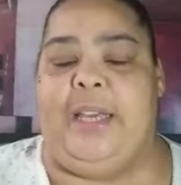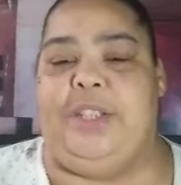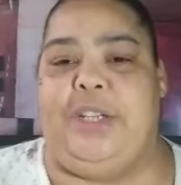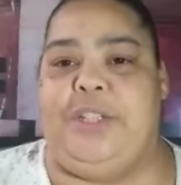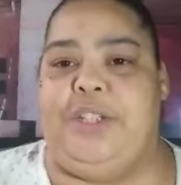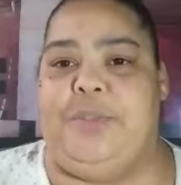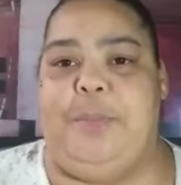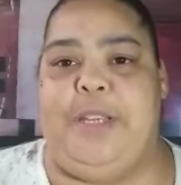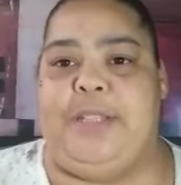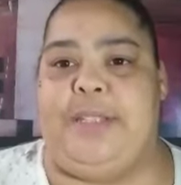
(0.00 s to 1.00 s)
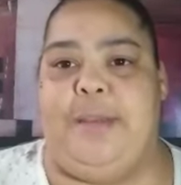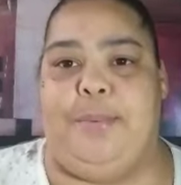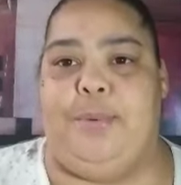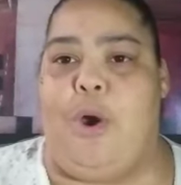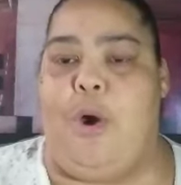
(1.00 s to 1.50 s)
It can just be a
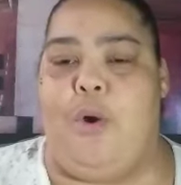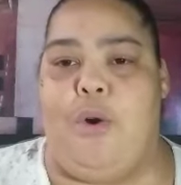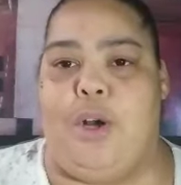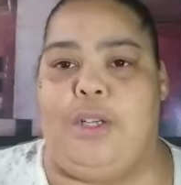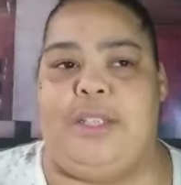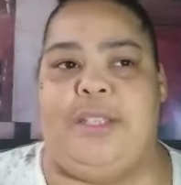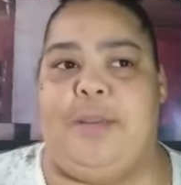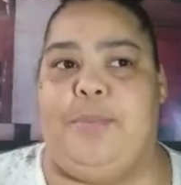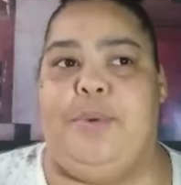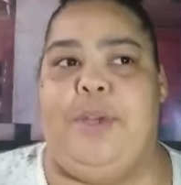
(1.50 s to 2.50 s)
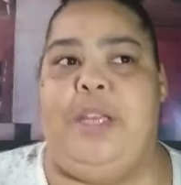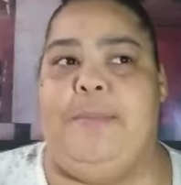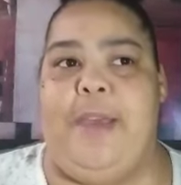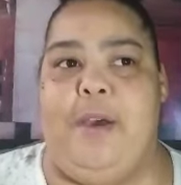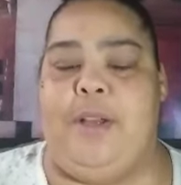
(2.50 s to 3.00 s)
simple card, a simple
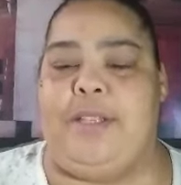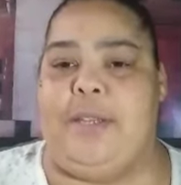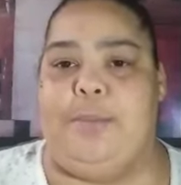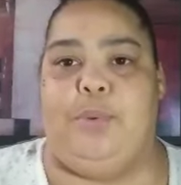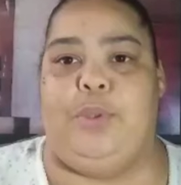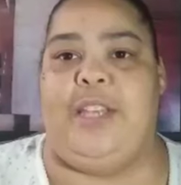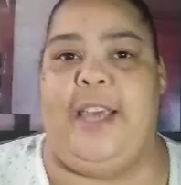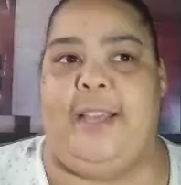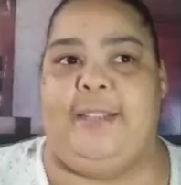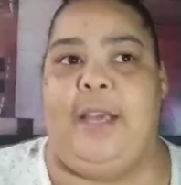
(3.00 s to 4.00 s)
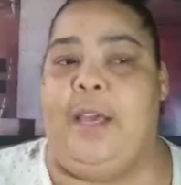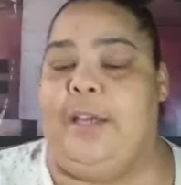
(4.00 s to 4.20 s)
email, a simple text